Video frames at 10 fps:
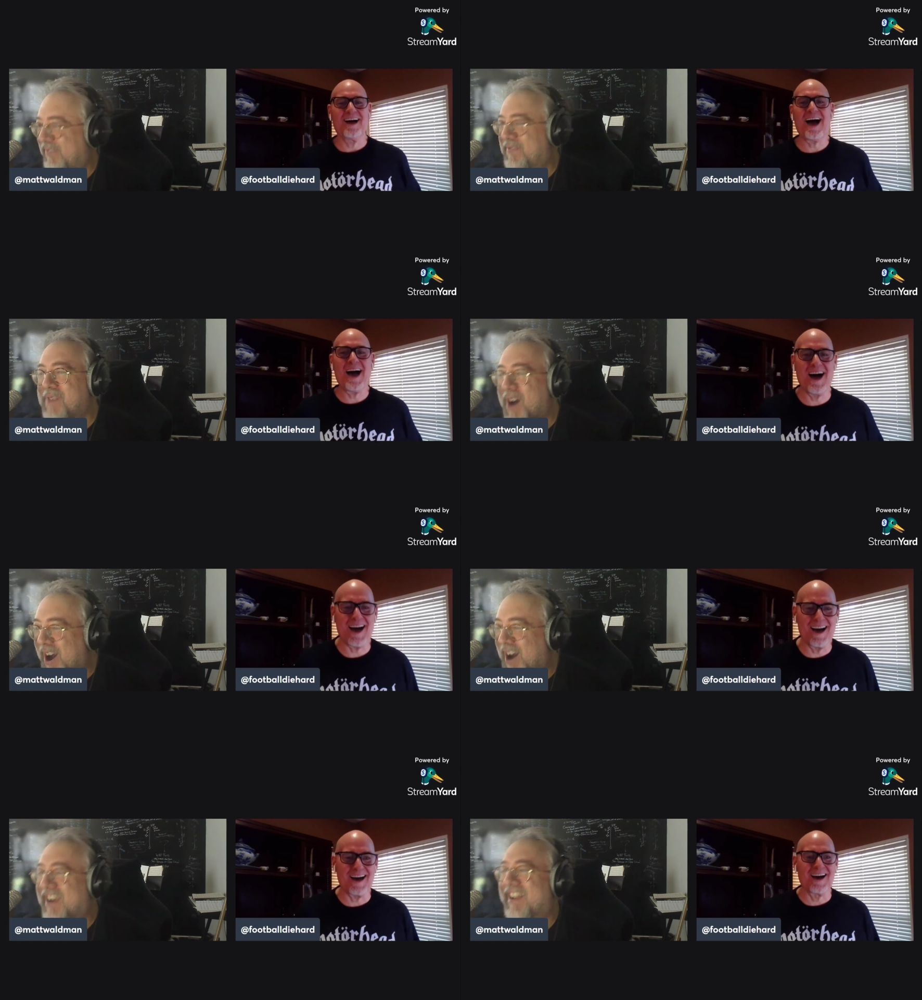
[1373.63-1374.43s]

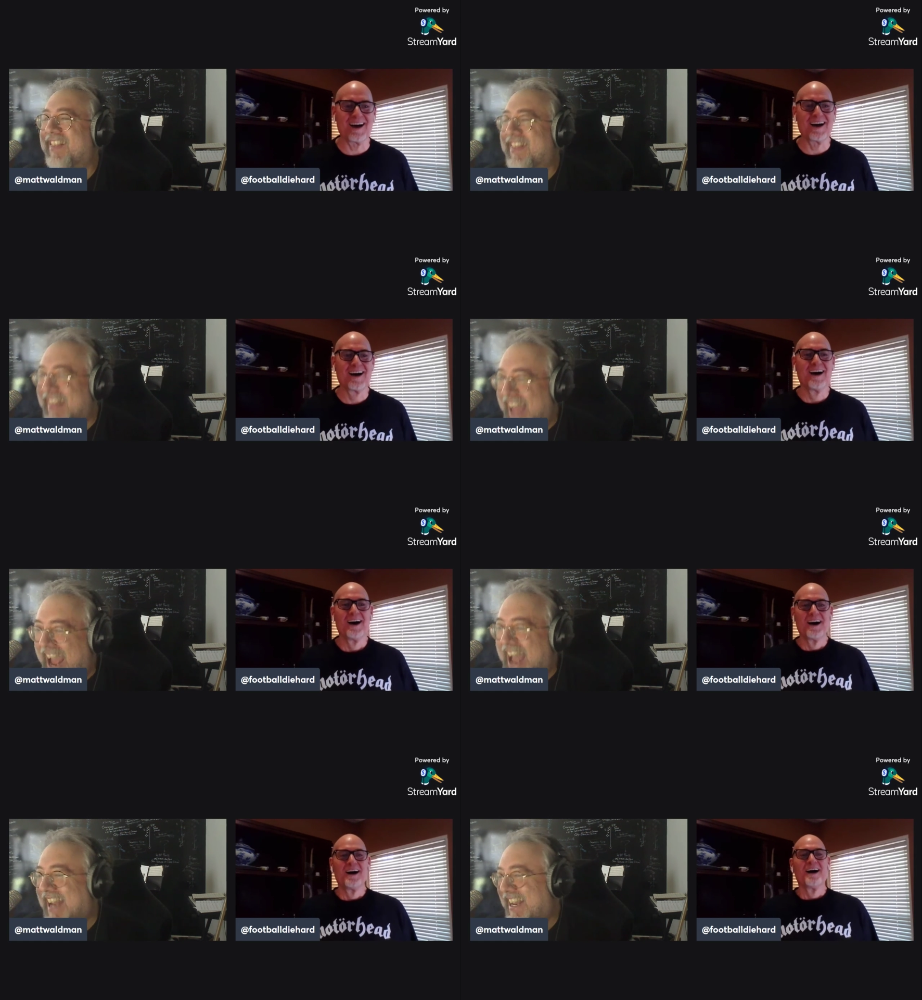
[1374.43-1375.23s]
Speaker 1: fuck
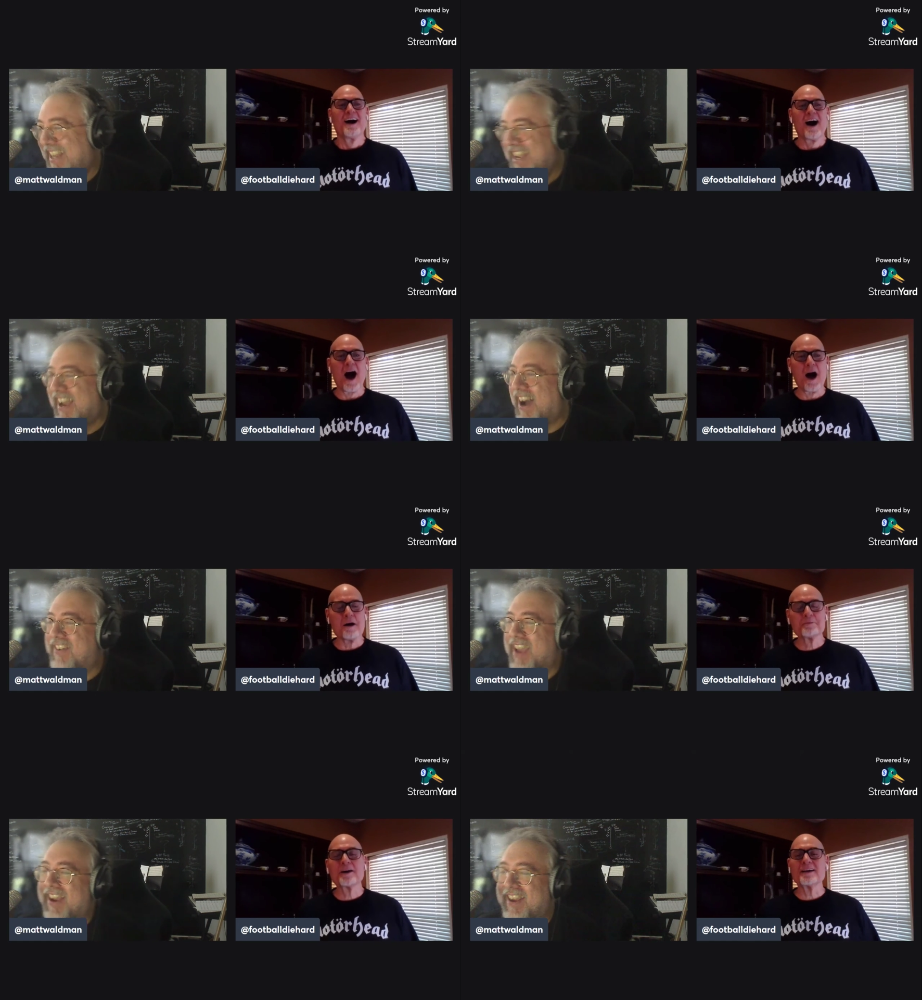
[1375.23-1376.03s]
that. Okay.
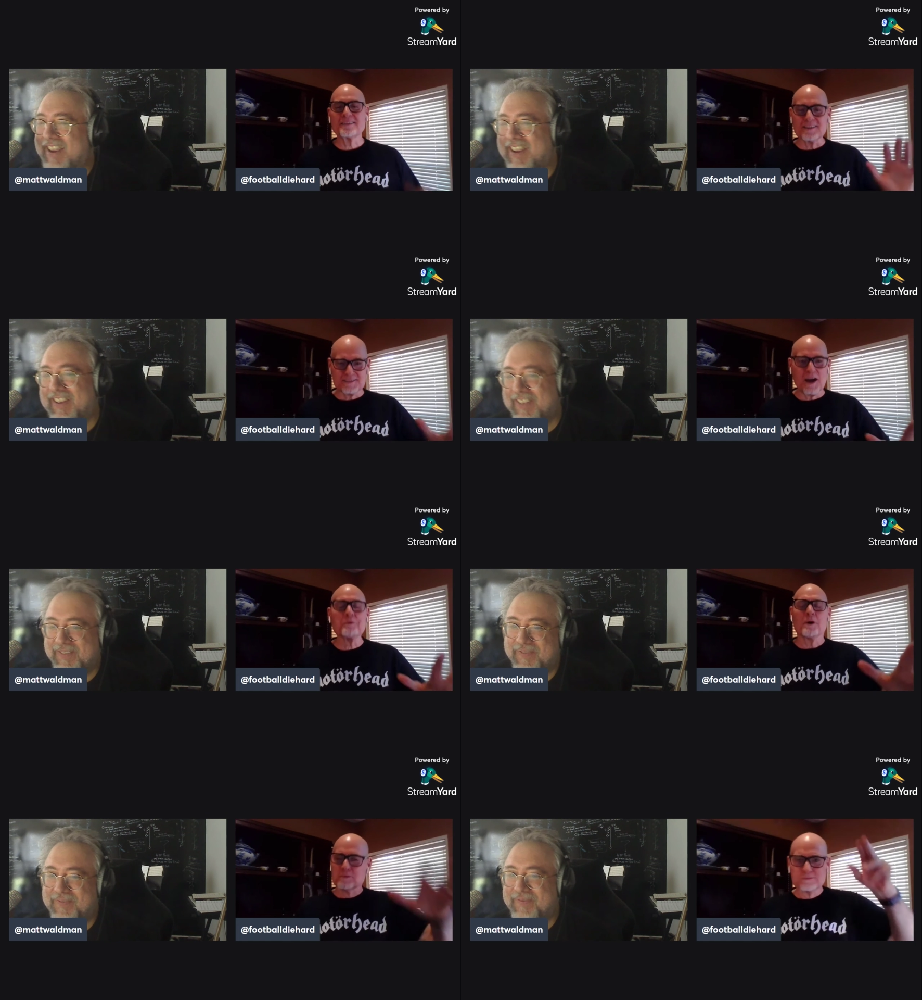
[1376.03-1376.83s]
I'm gonna just tell
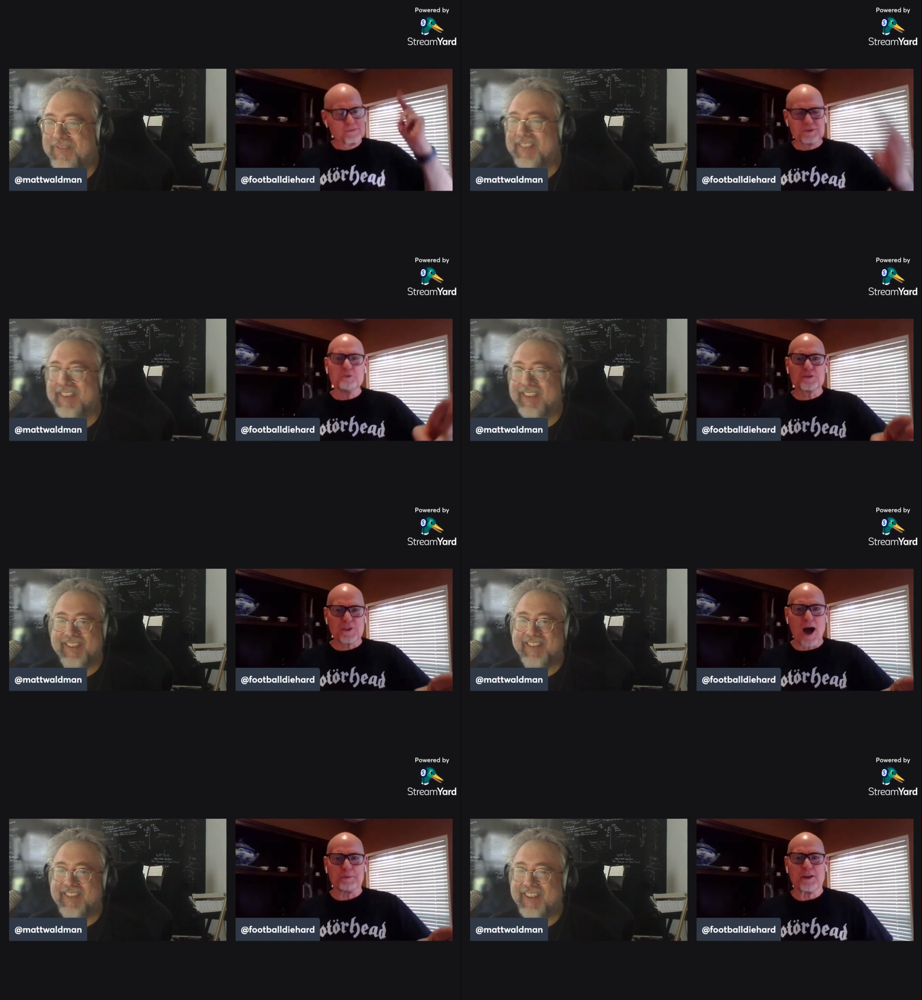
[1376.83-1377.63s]
well, you
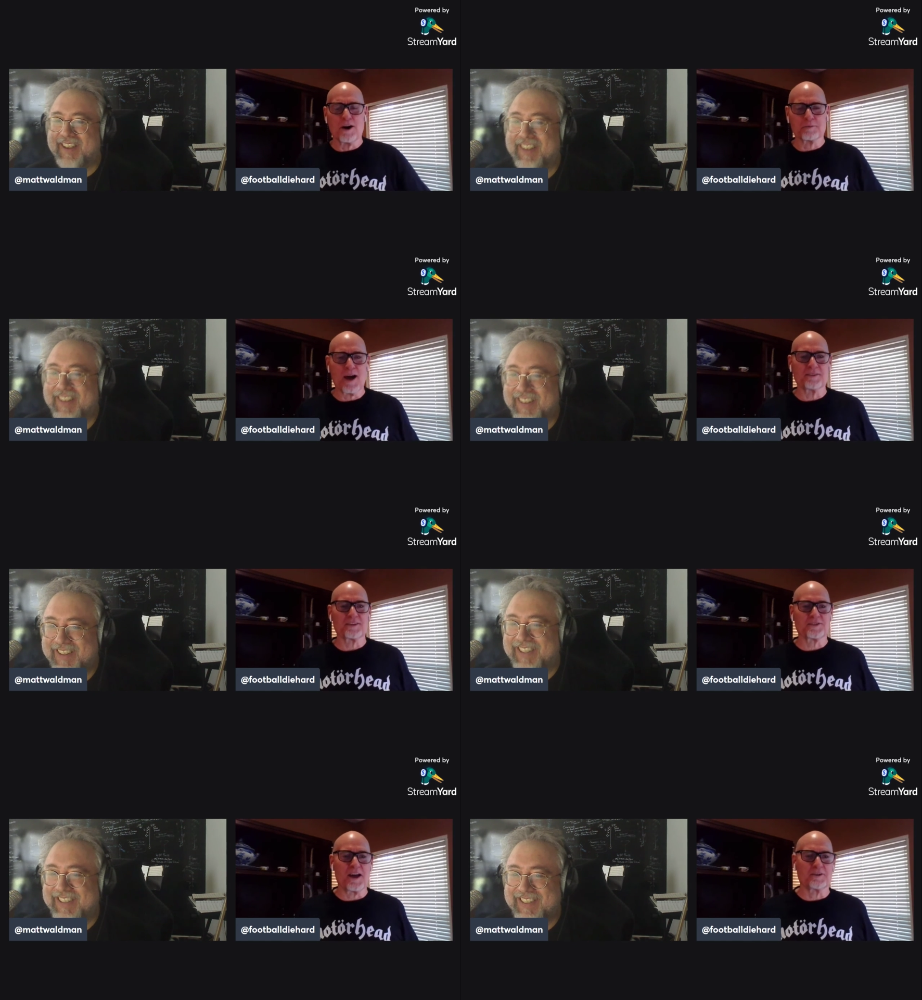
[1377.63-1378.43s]
stop it, young man. The
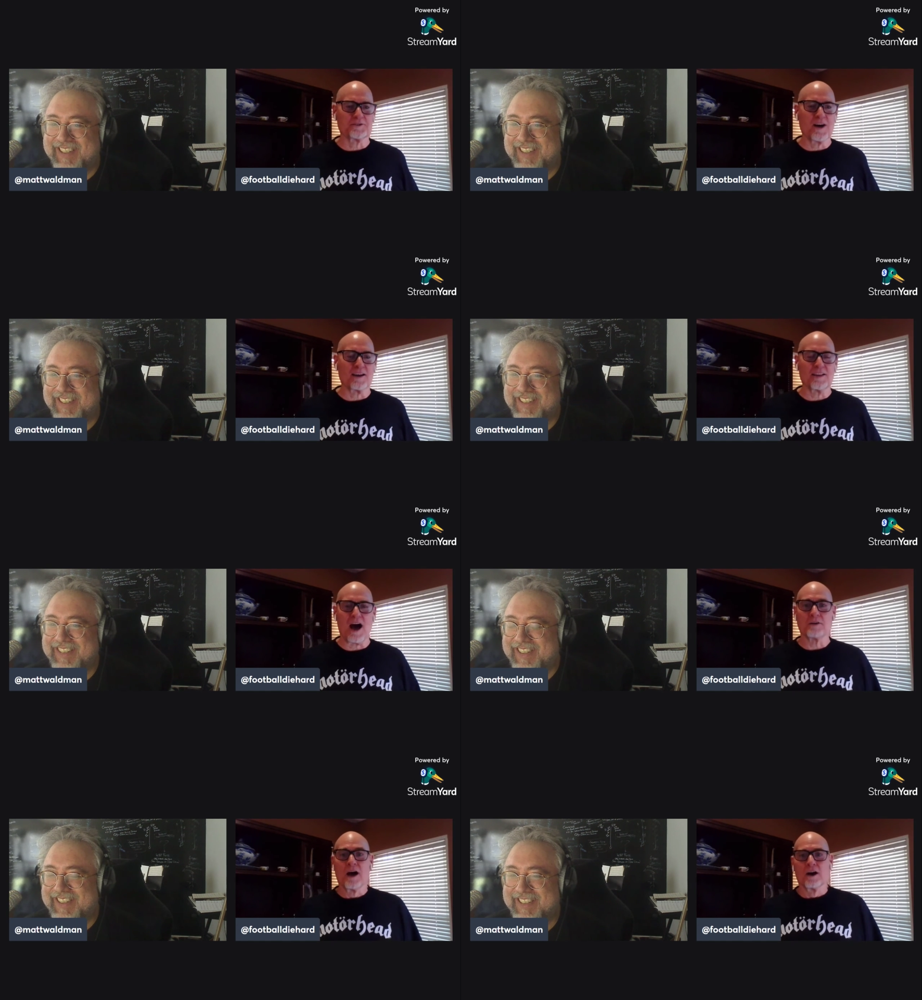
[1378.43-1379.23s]
slander's not
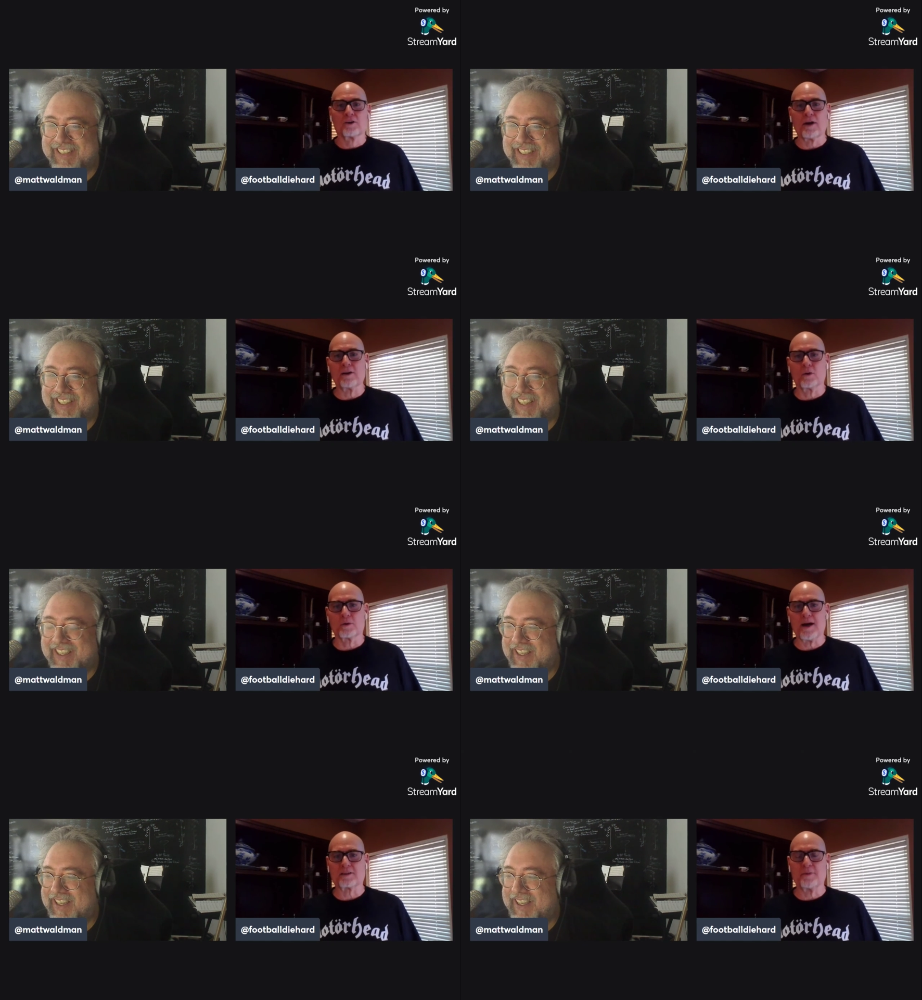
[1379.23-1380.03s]
allowed. Great
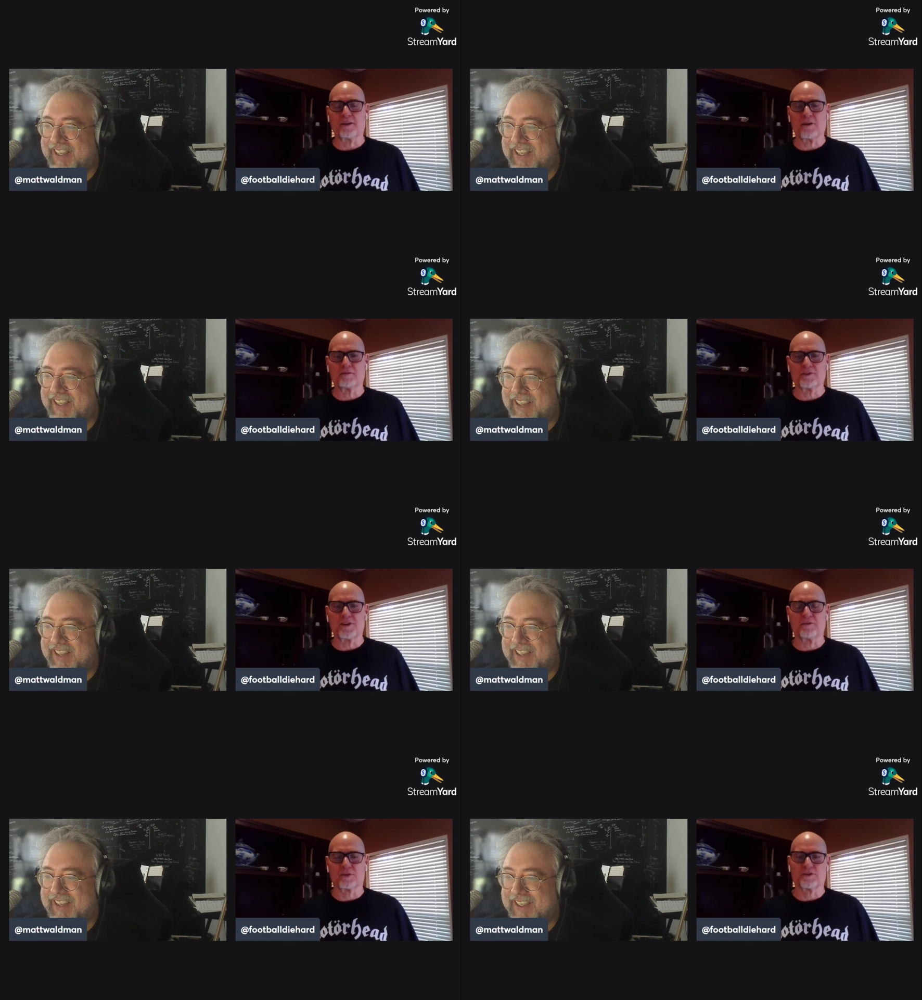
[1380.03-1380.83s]
quarterbacks make great
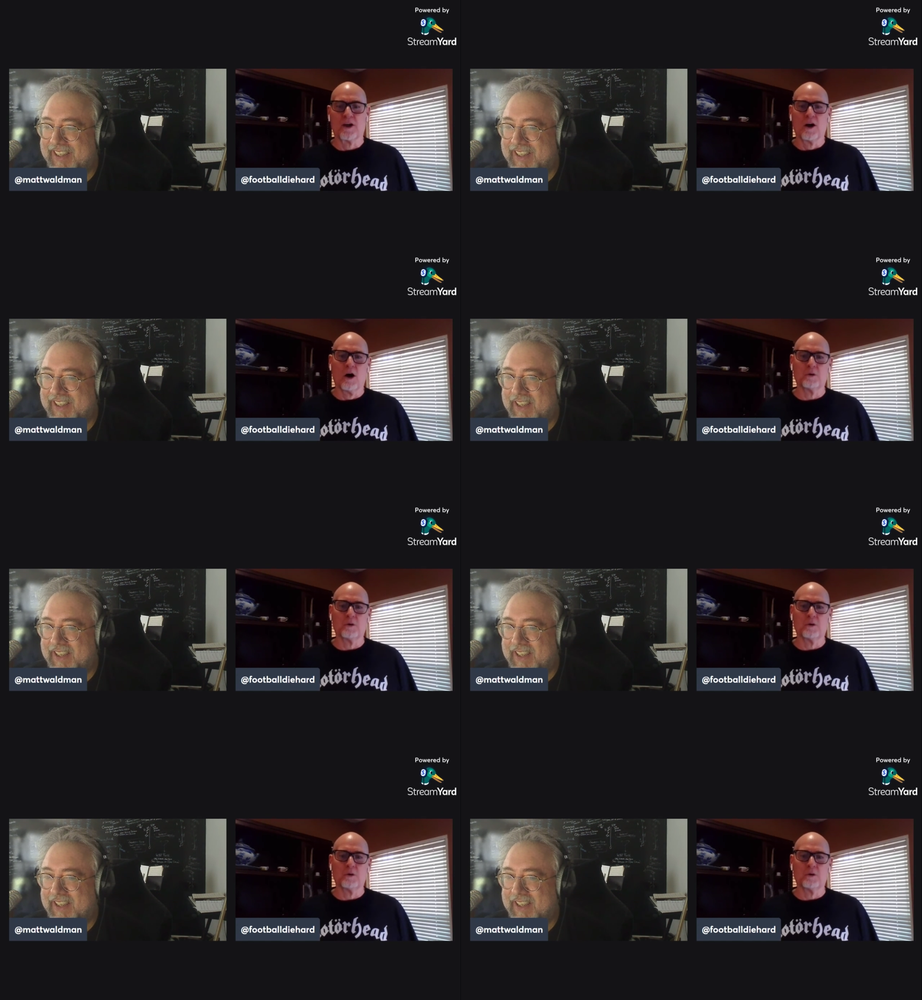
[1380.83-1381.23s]
receivers. Oh,